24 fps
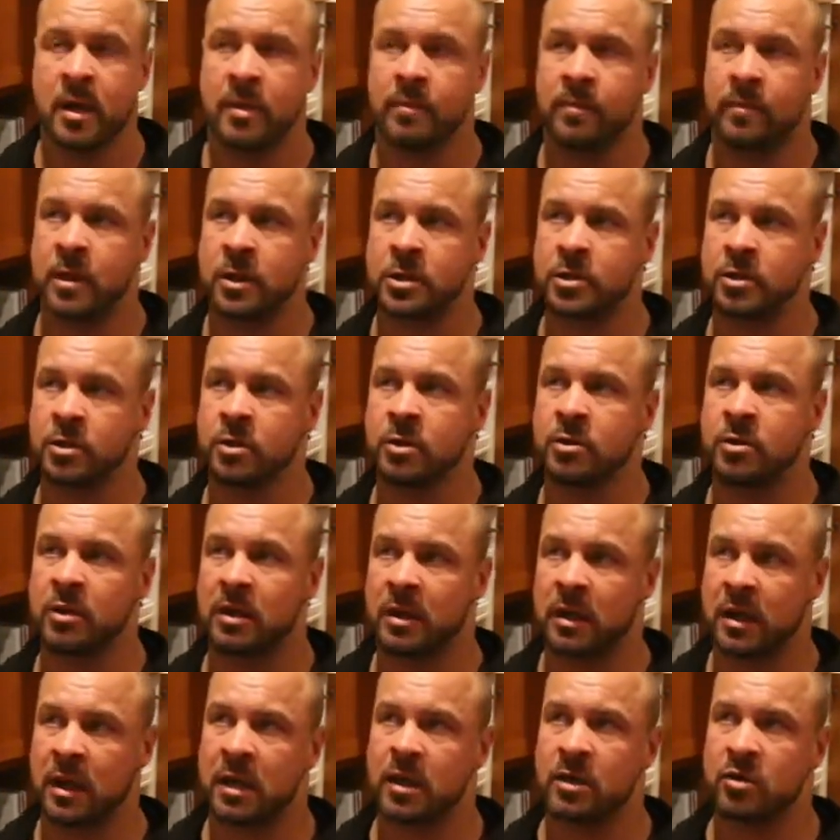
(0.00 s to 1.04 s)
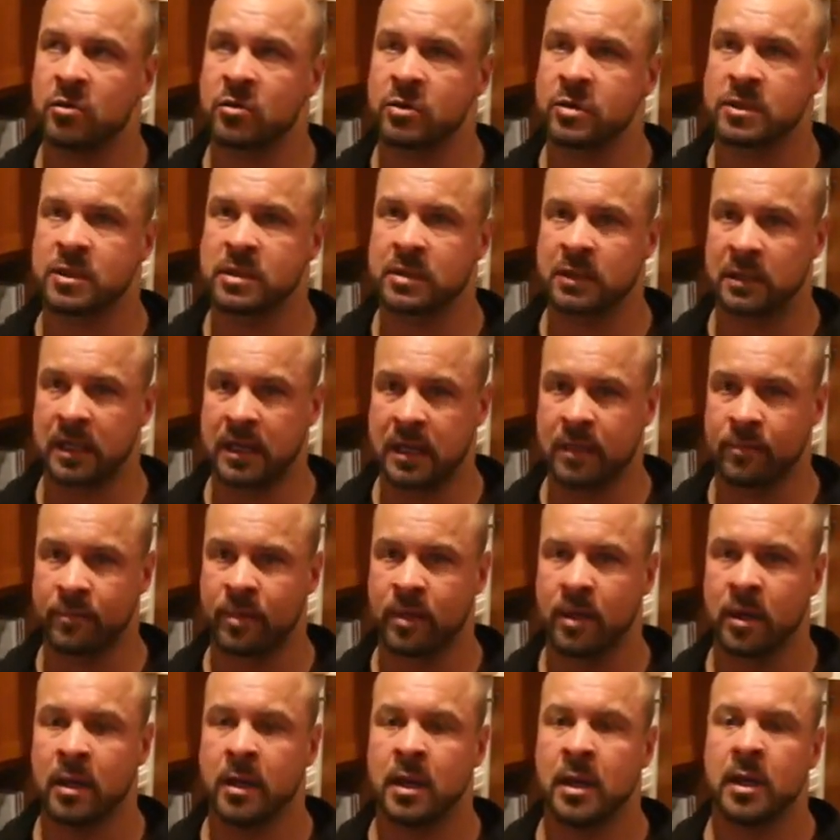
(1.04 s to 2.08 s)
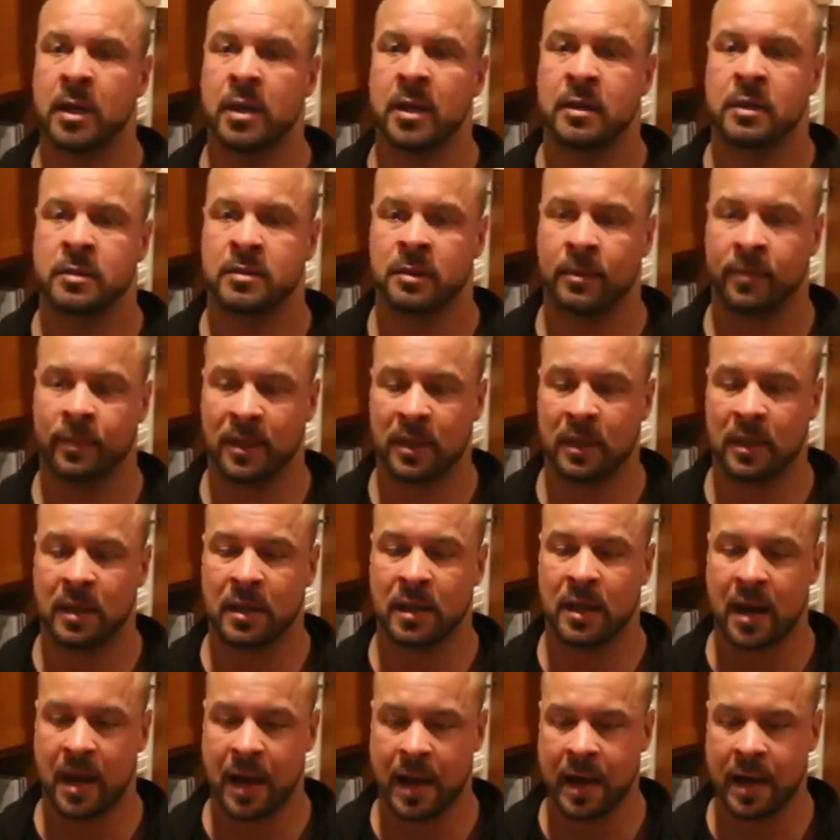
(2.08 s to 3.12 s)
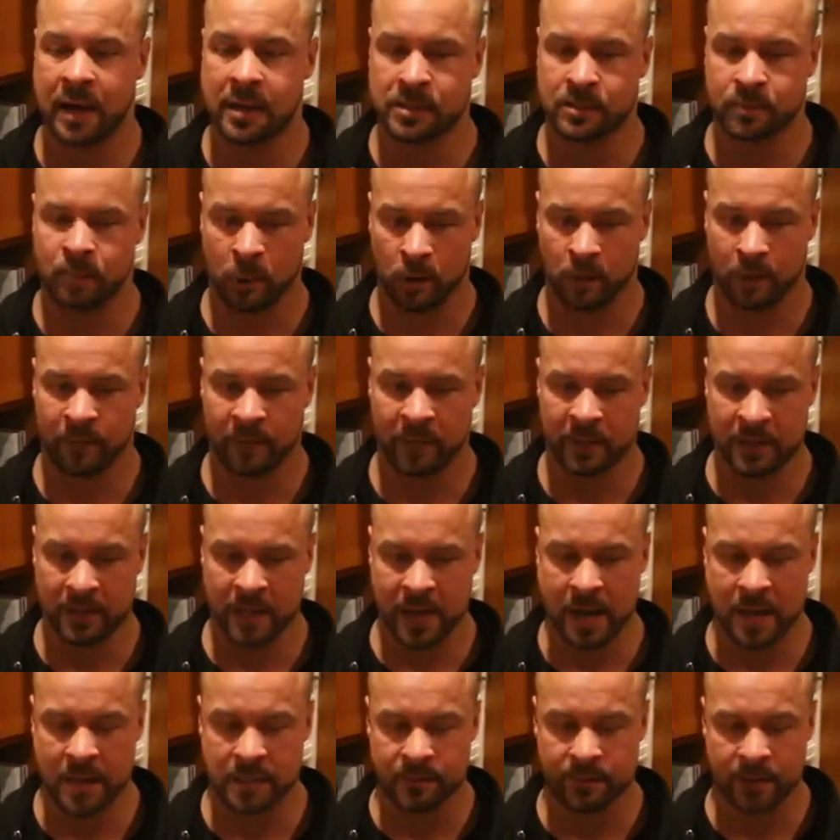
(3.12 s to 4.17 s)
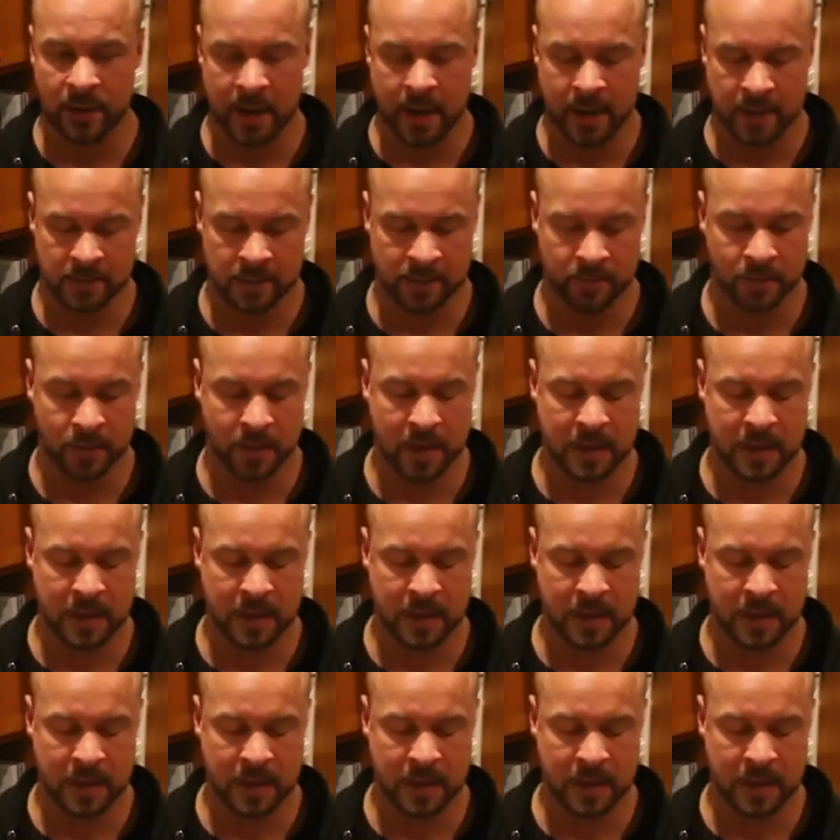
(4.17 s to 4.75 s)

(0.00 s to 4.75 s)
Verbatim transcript: Make sure you can get your sleep to be as perfect as possible,